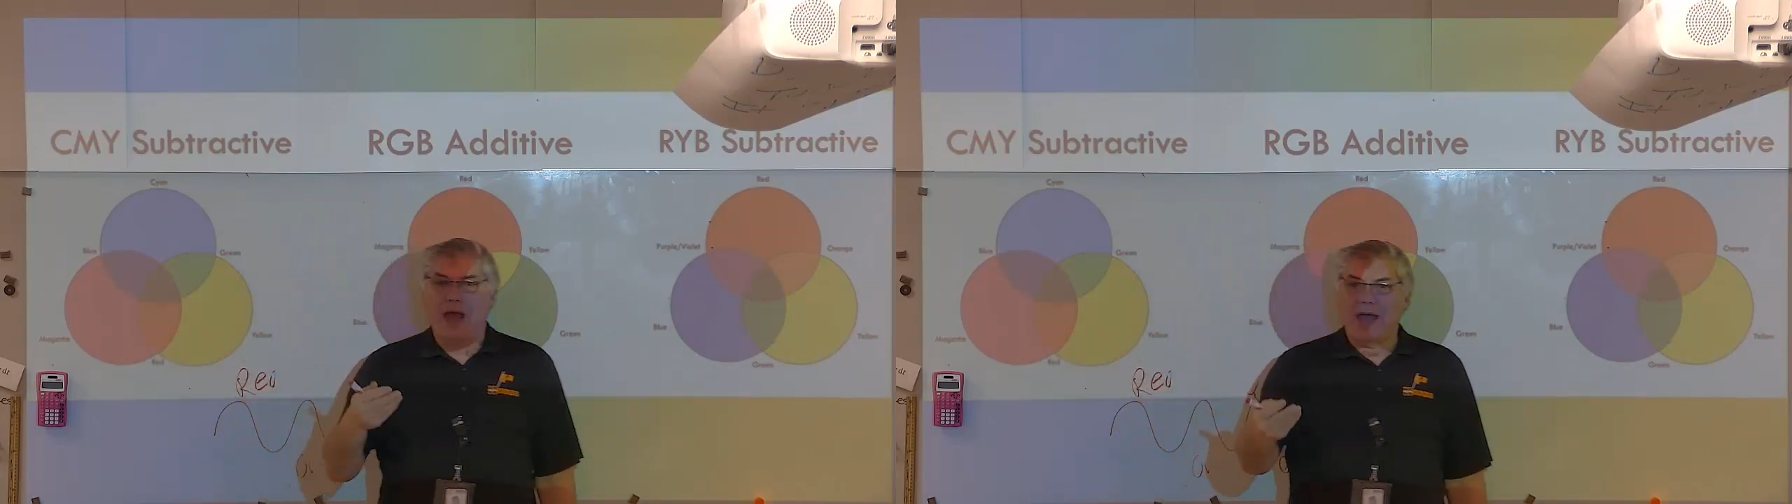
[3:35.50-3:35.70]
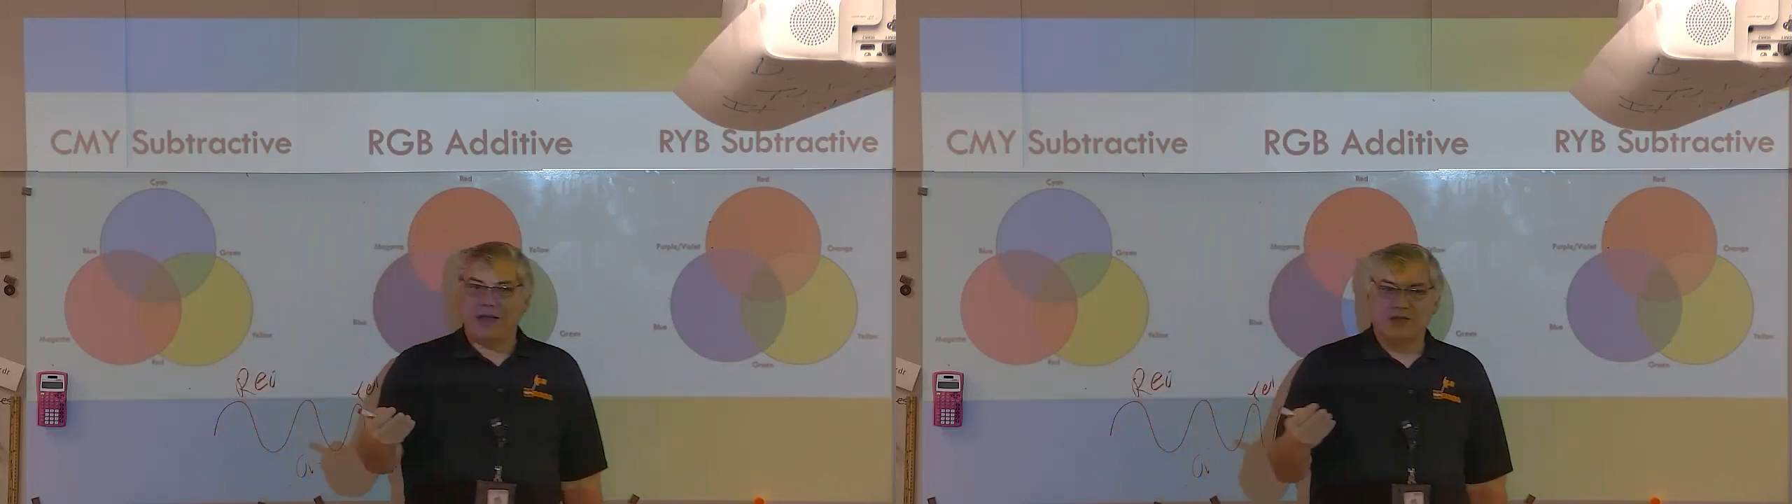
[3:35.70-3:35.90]

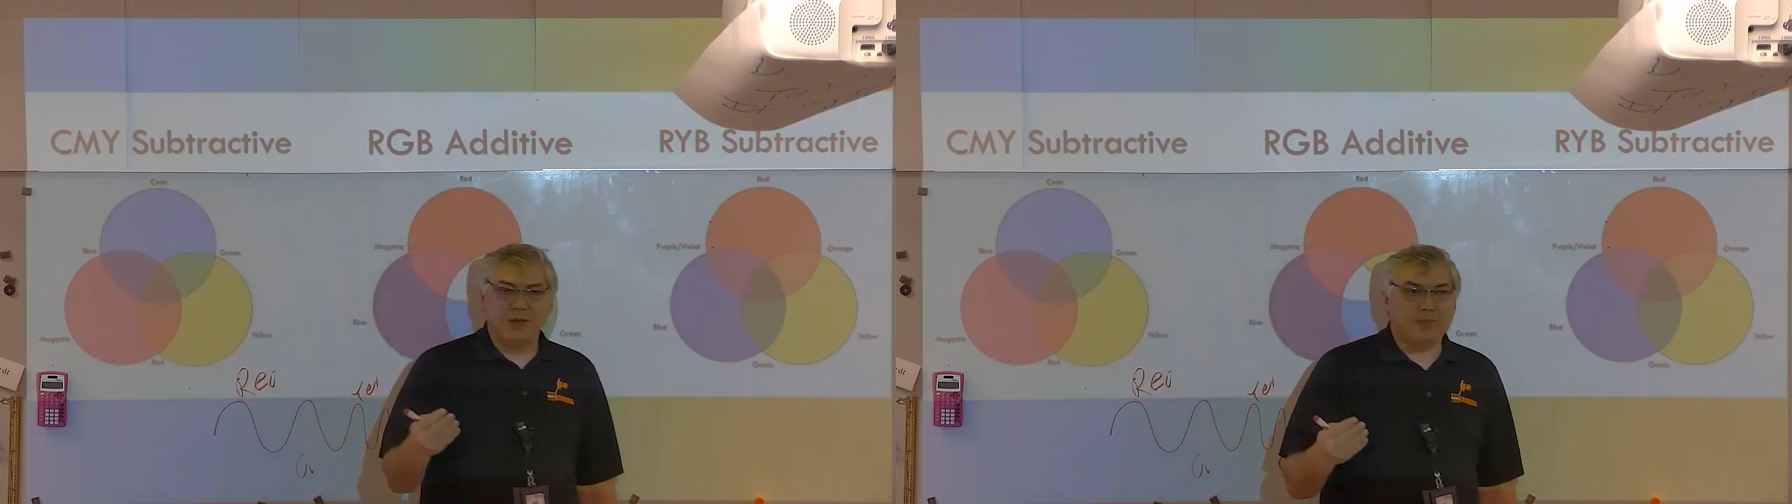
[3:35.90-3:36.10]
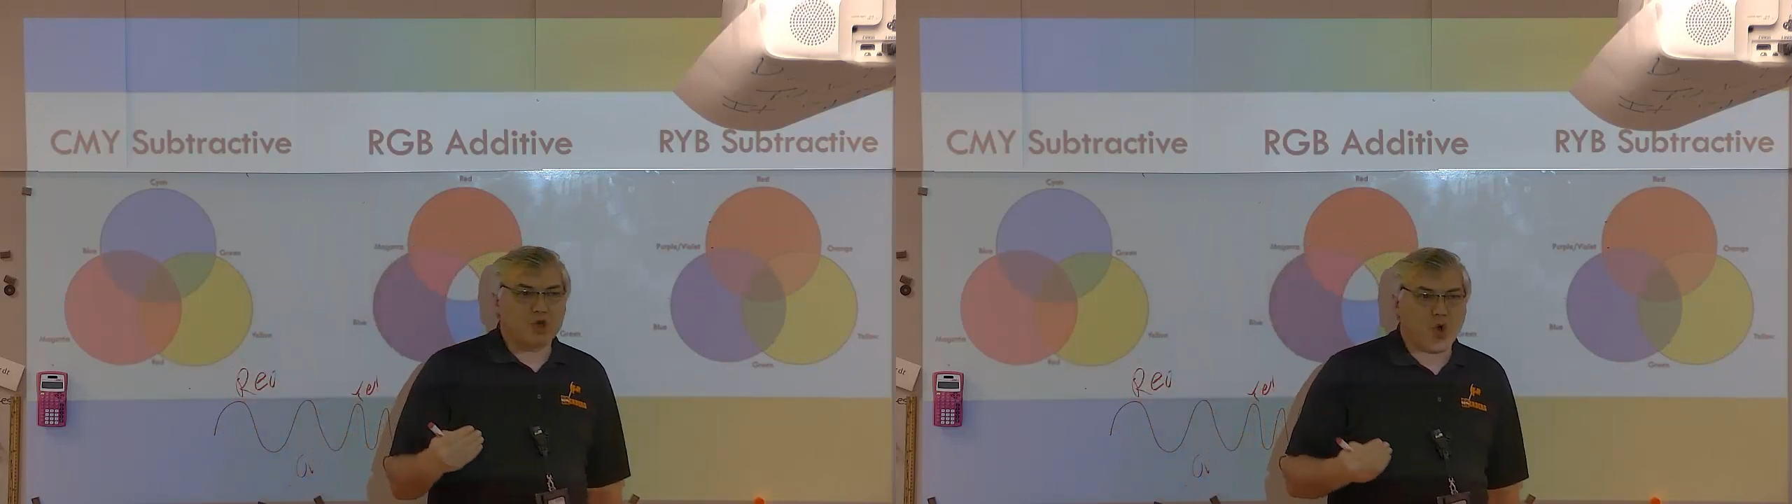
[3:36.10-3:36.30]

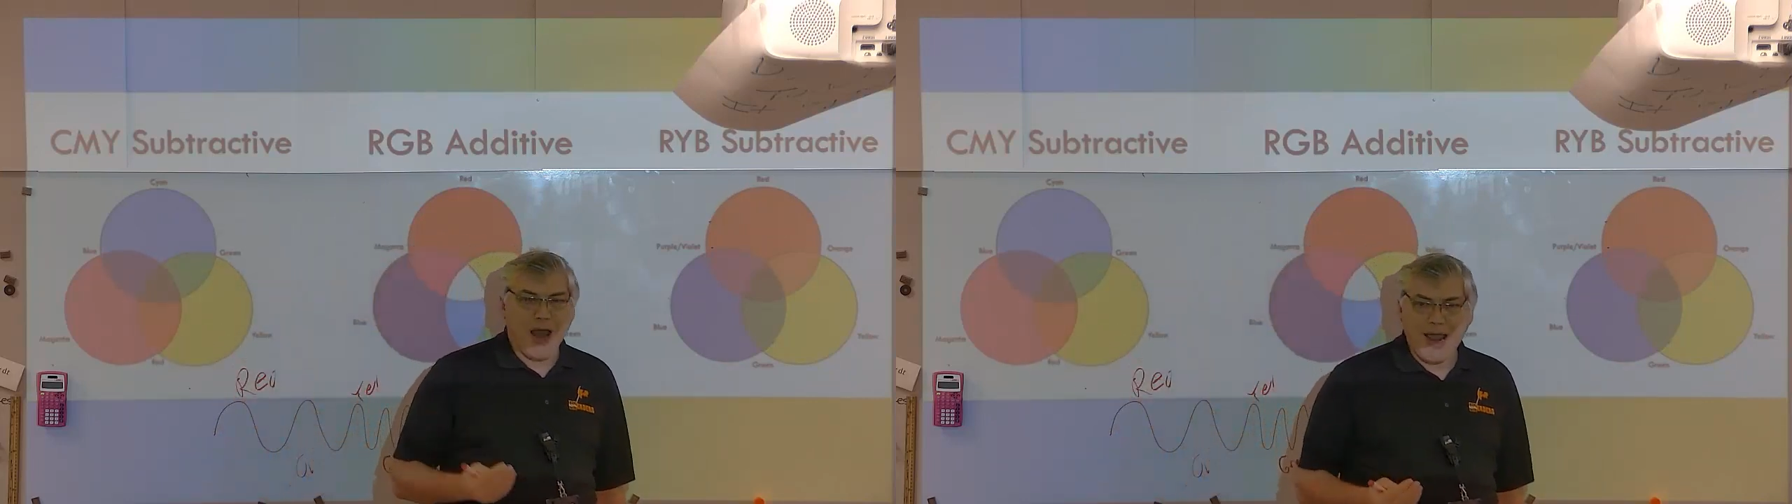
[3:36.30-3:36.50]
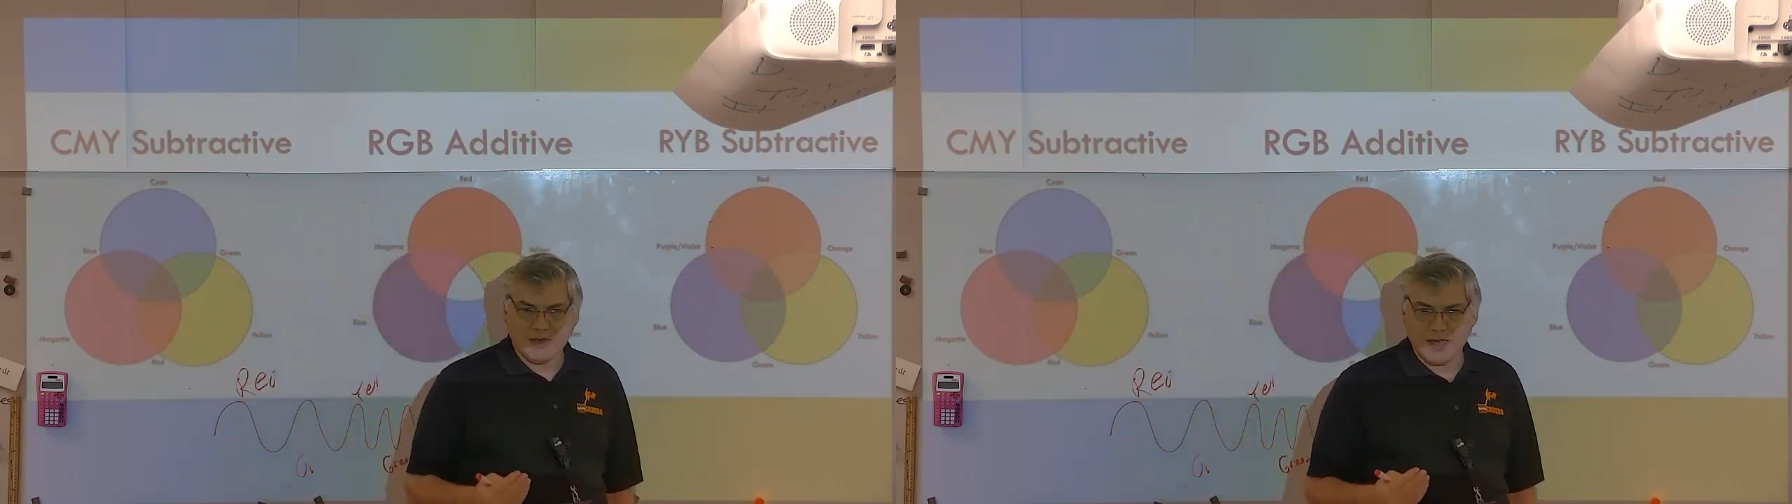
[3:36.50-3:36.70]

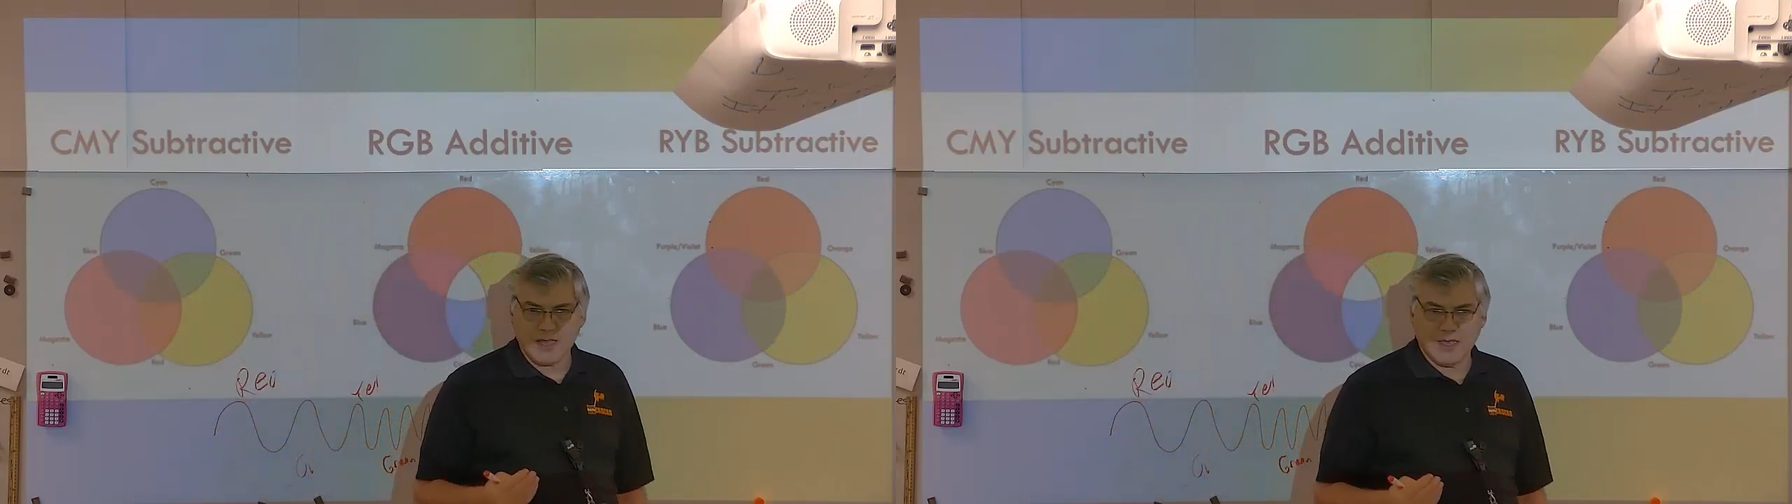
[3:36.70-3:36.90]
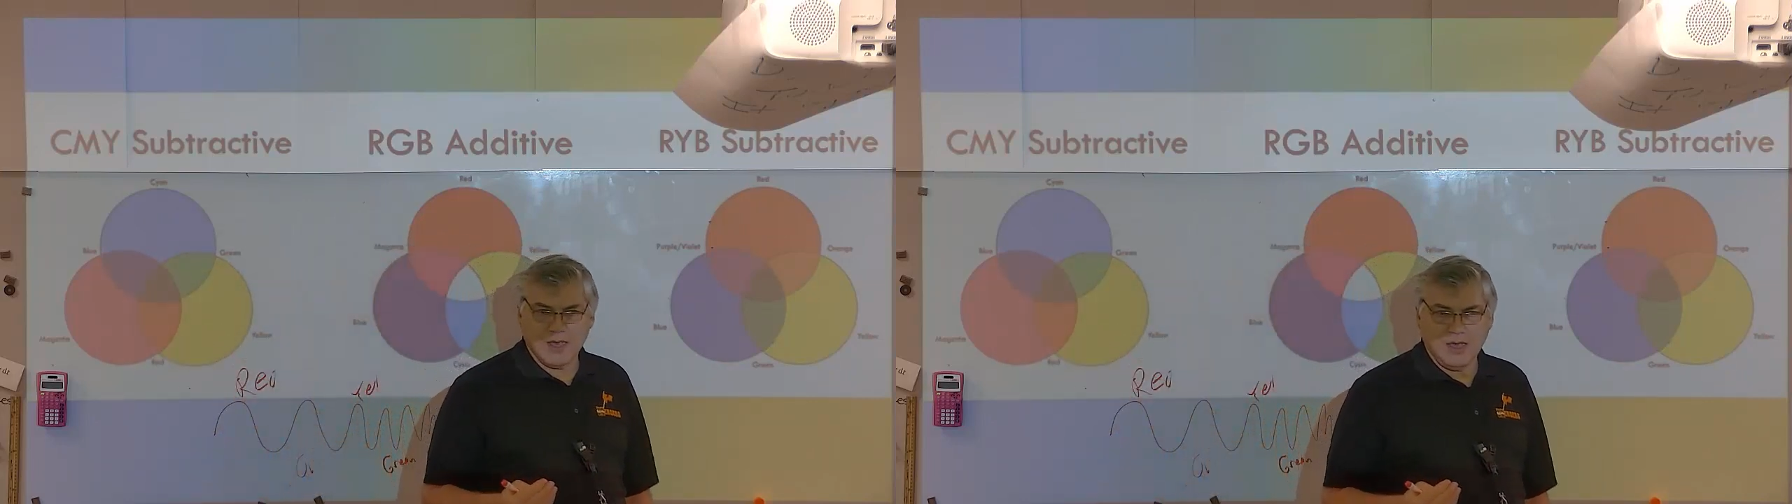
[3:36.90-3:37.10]

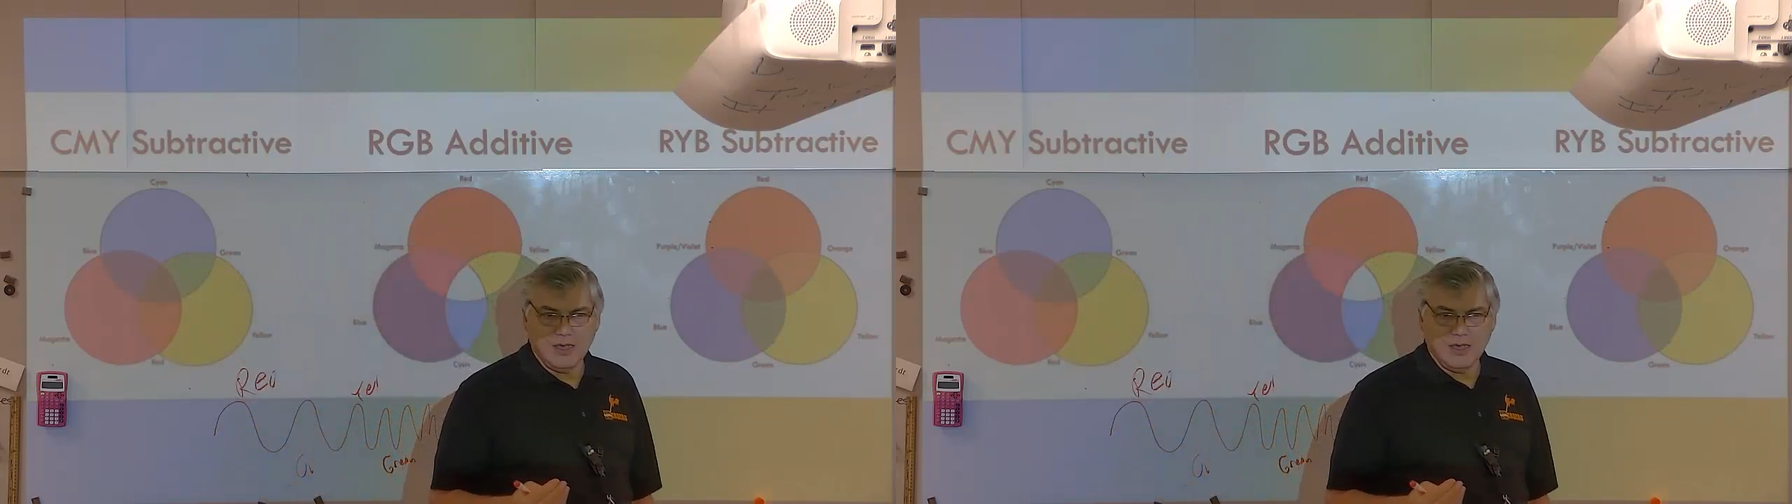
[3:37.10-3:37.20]
subtracting